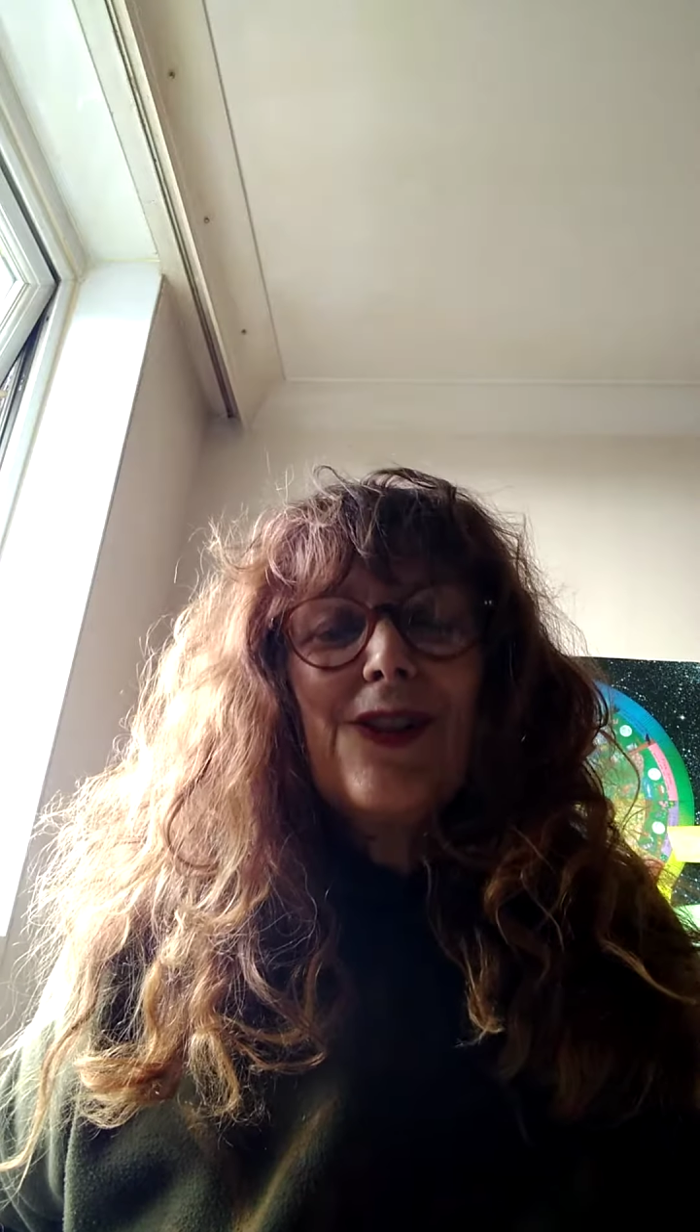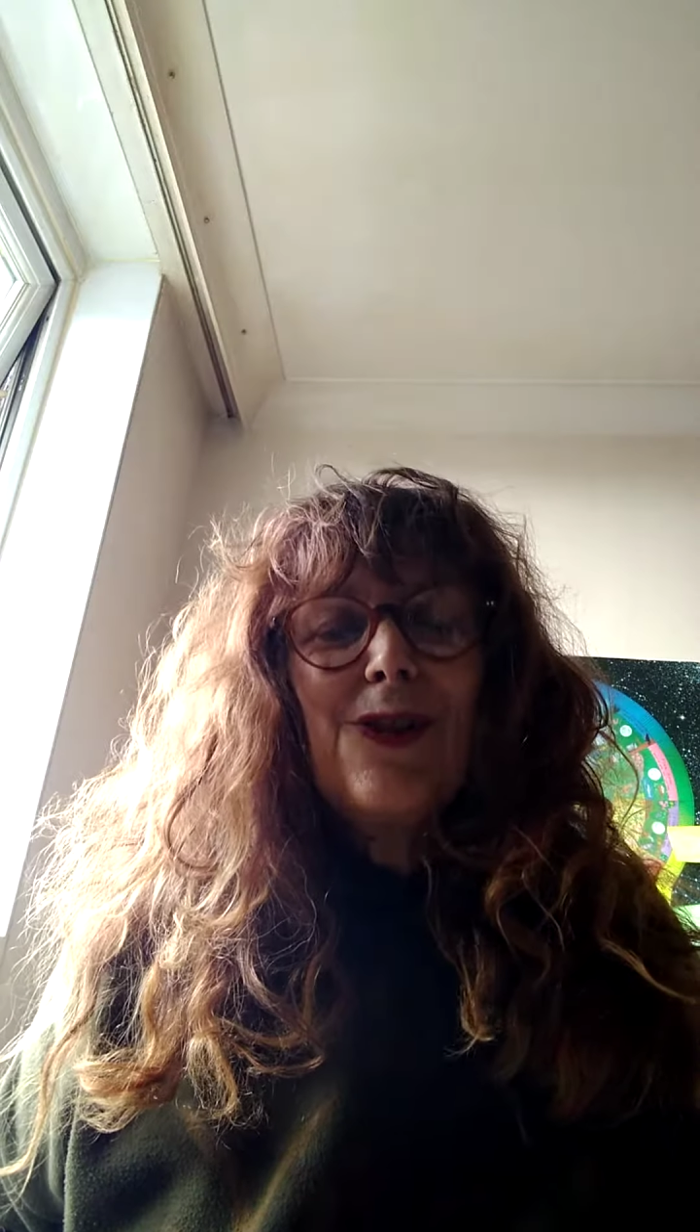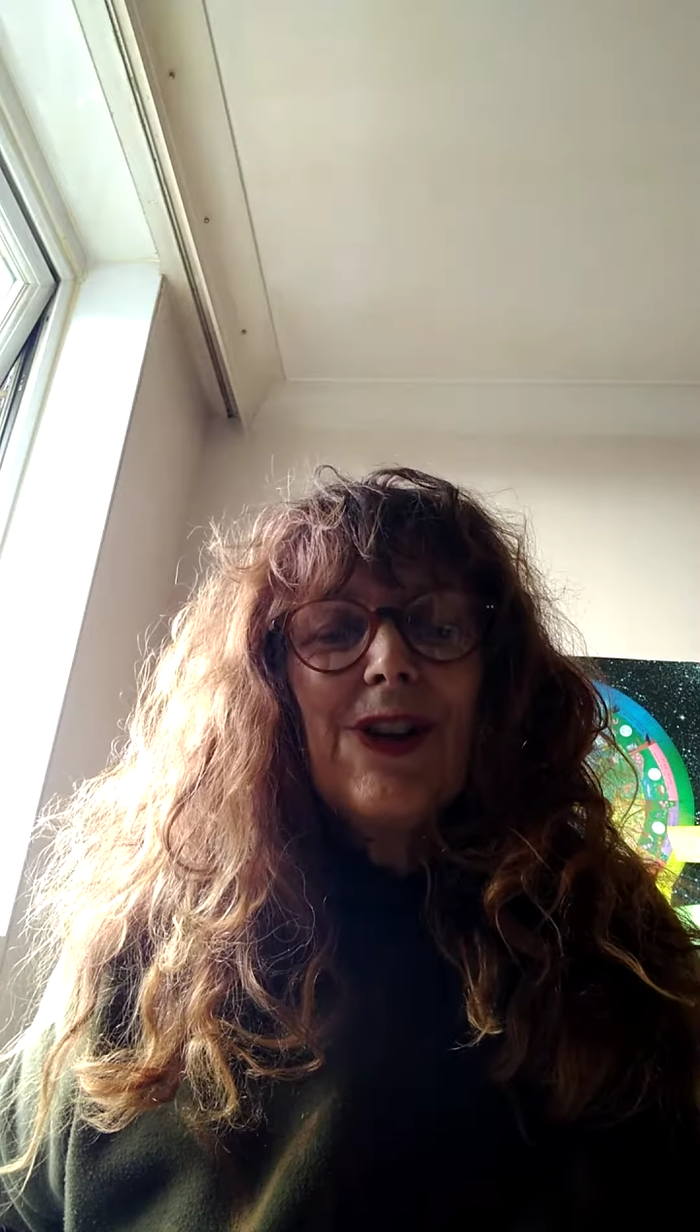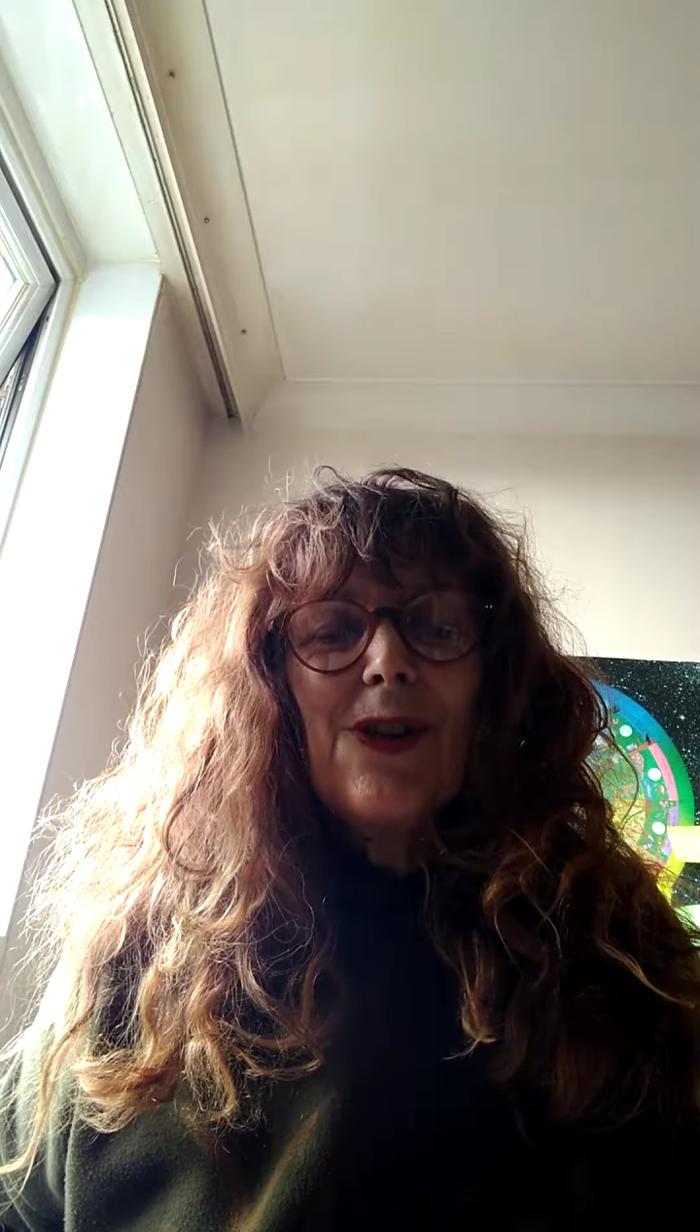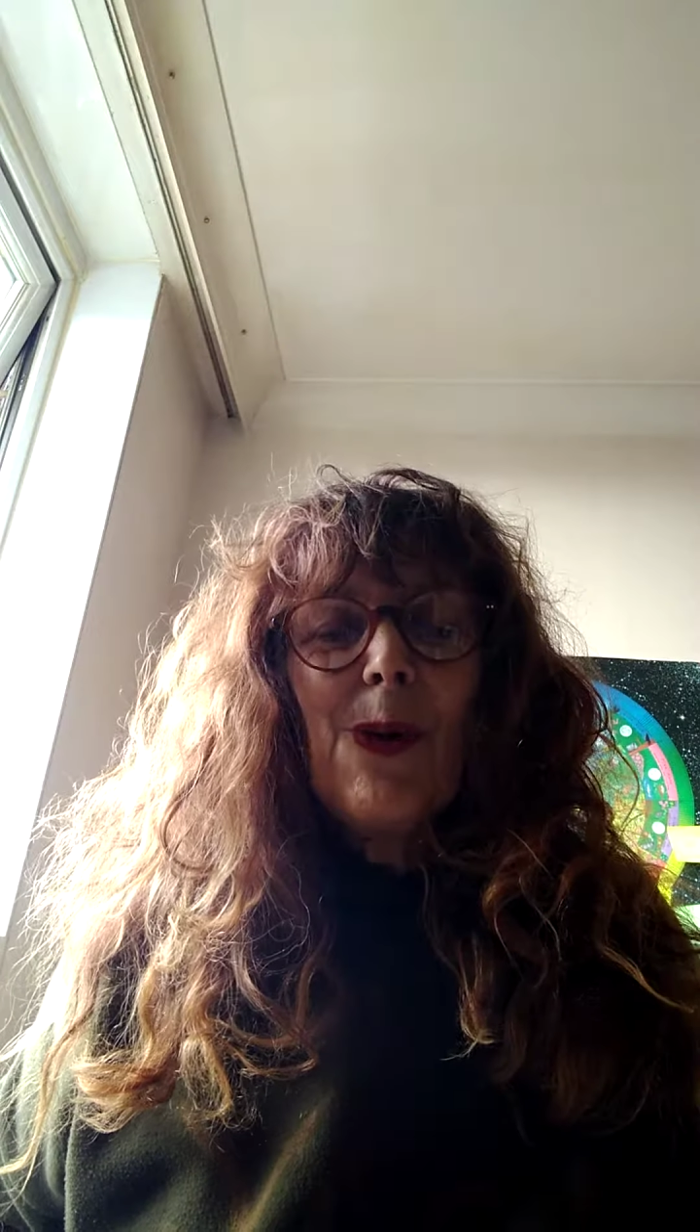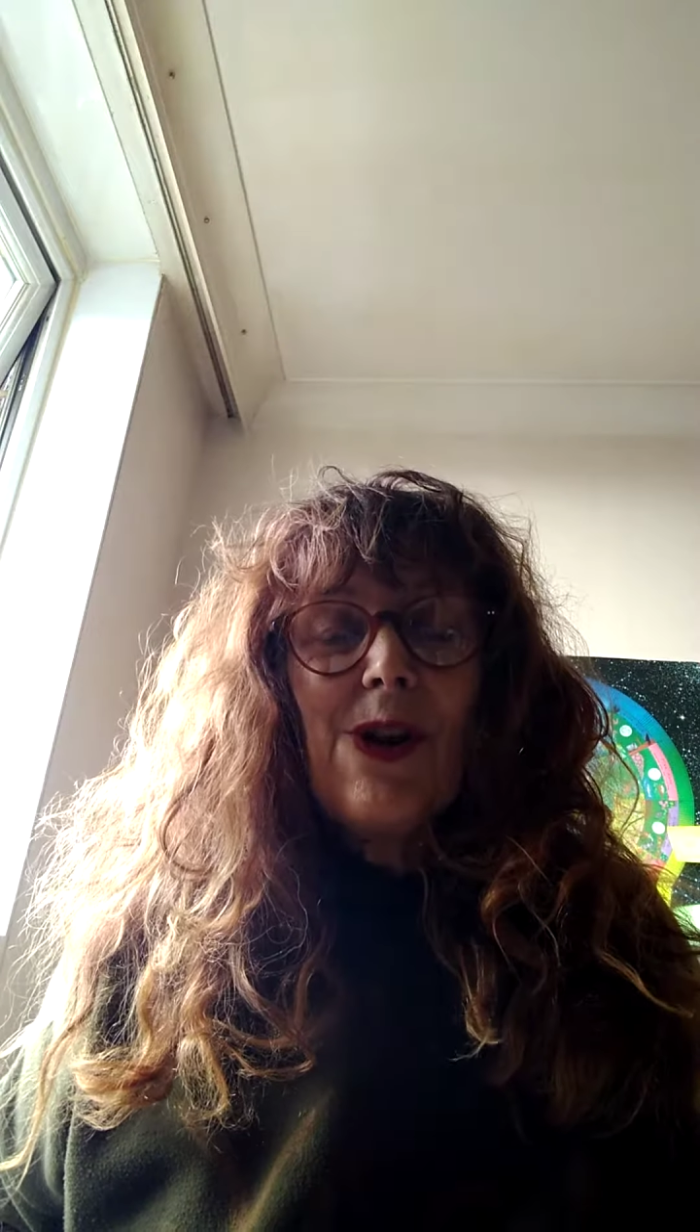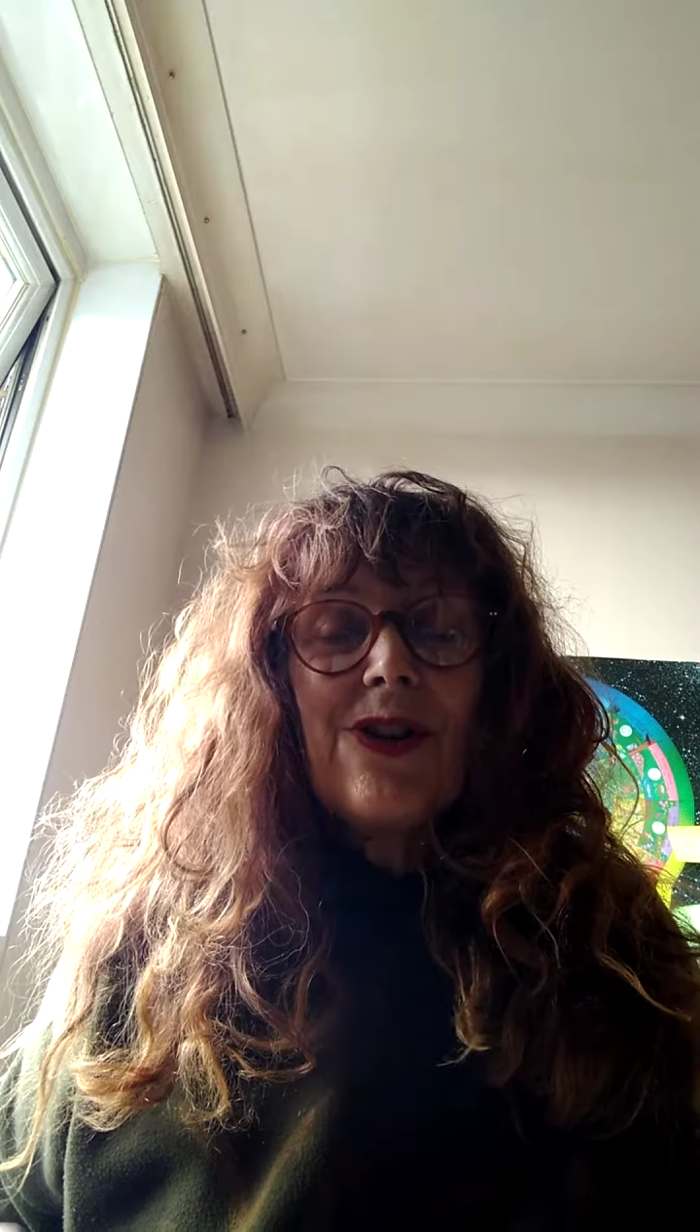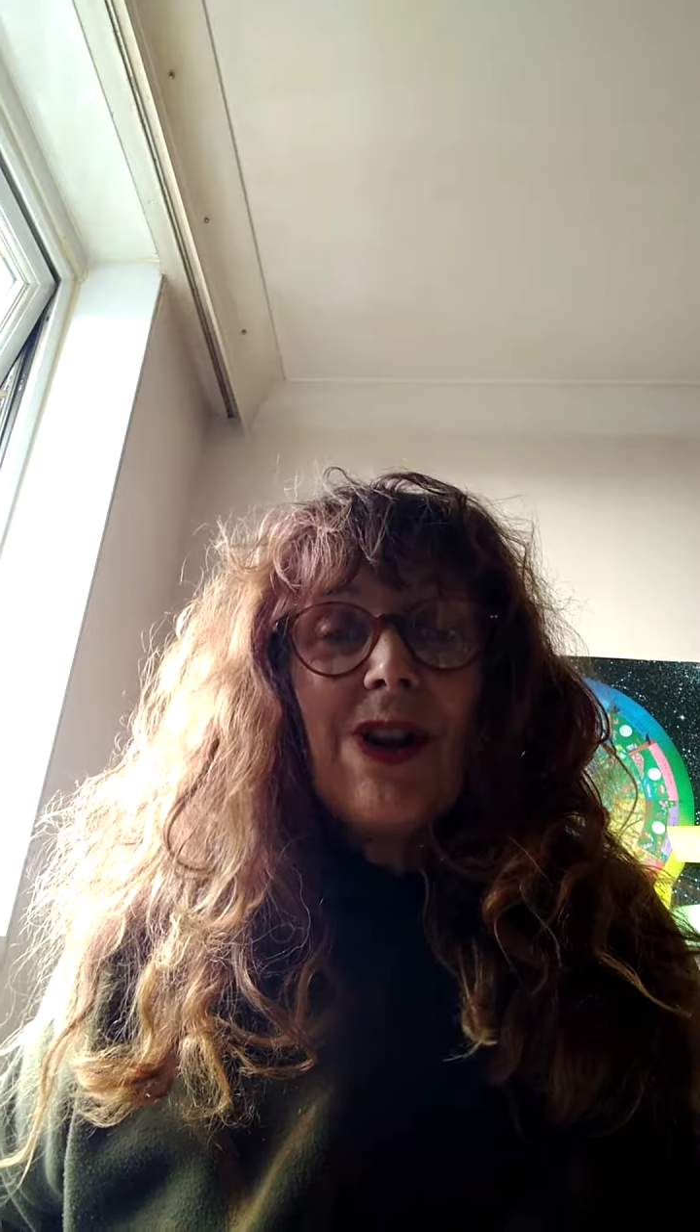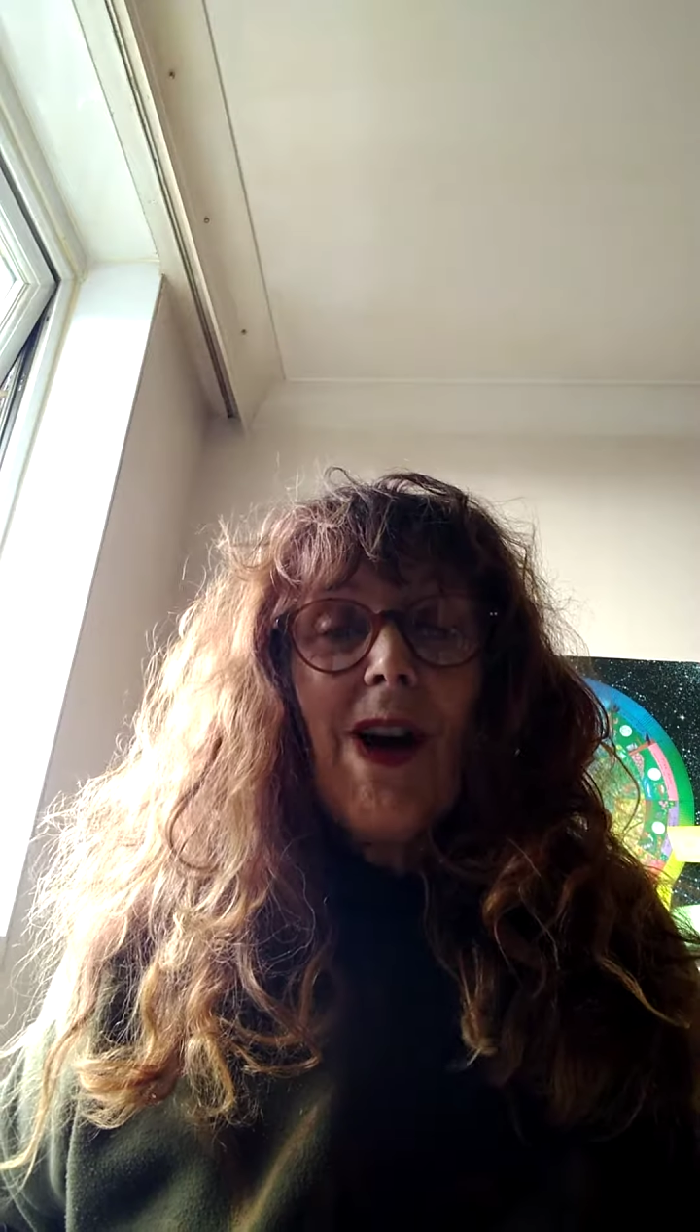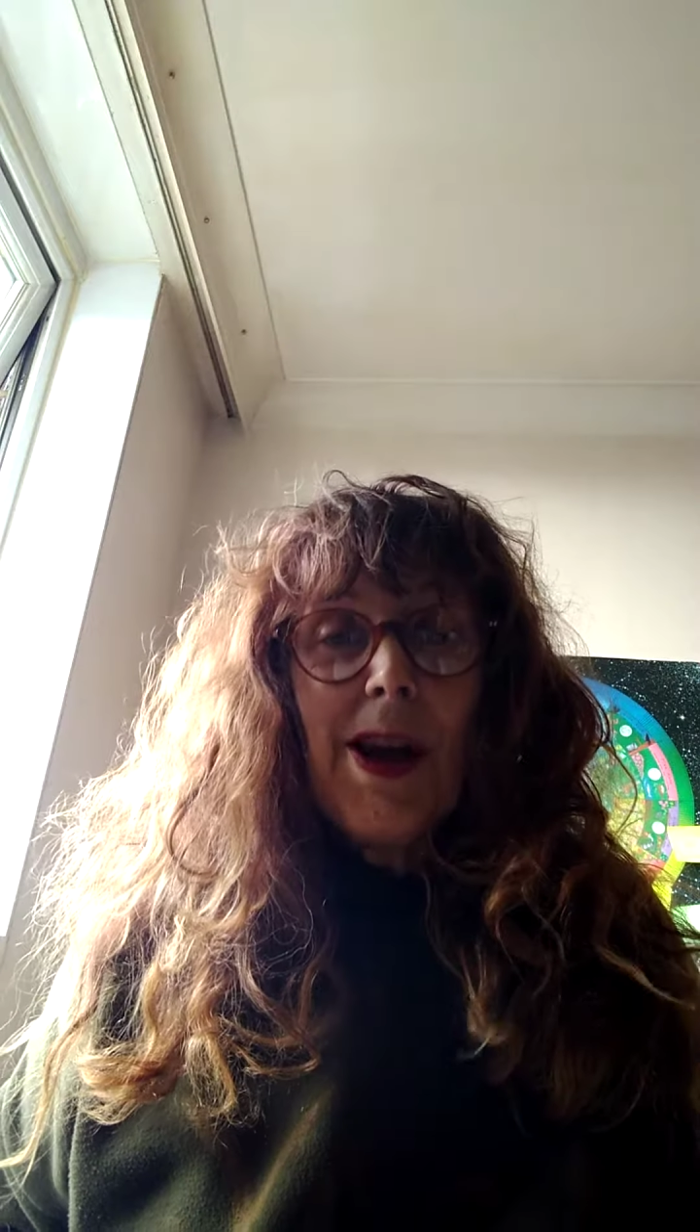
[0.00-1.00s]
using the
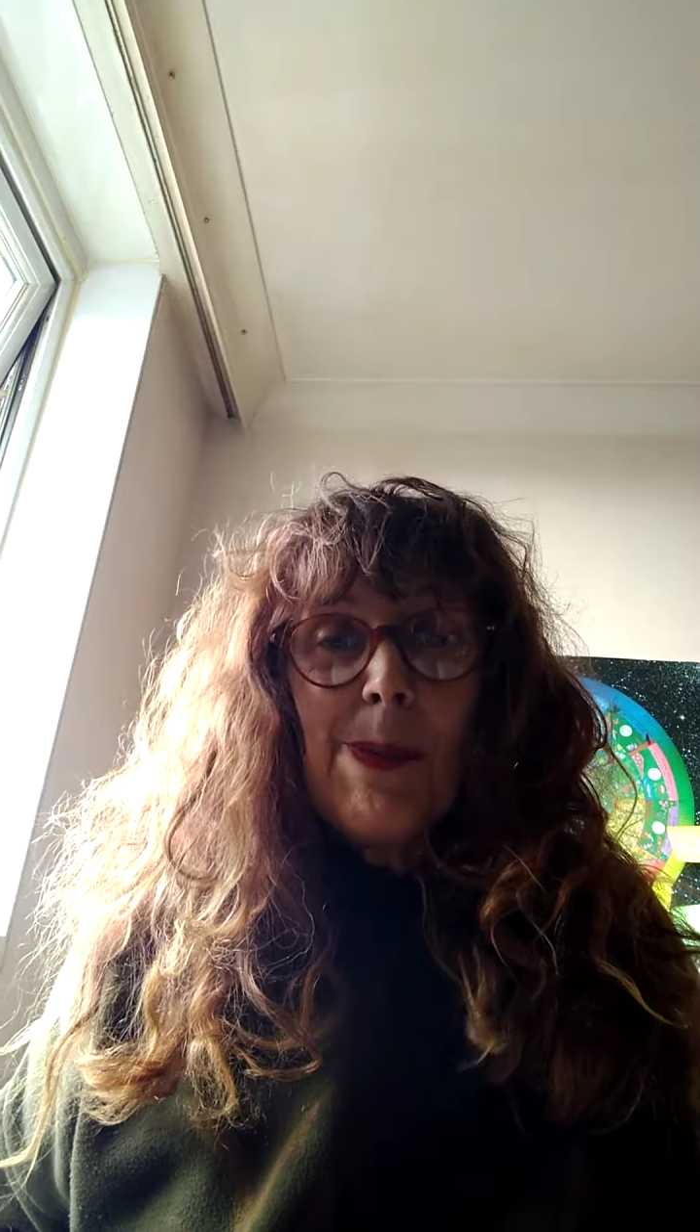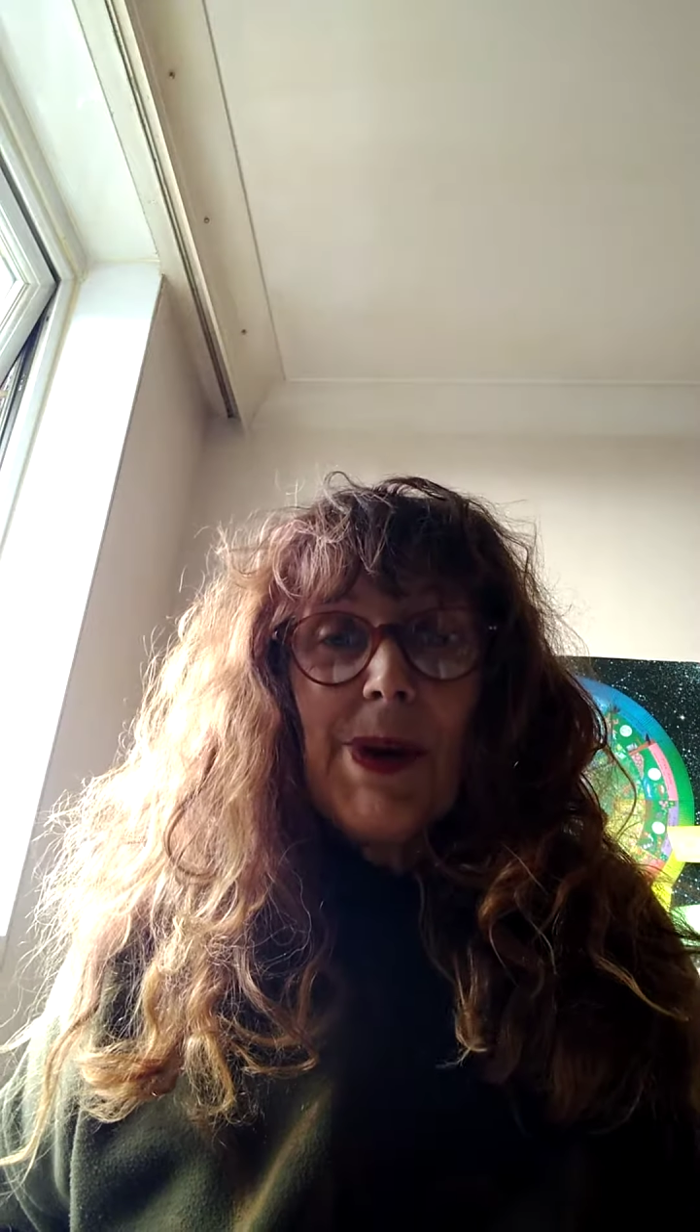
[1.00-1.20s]
word type,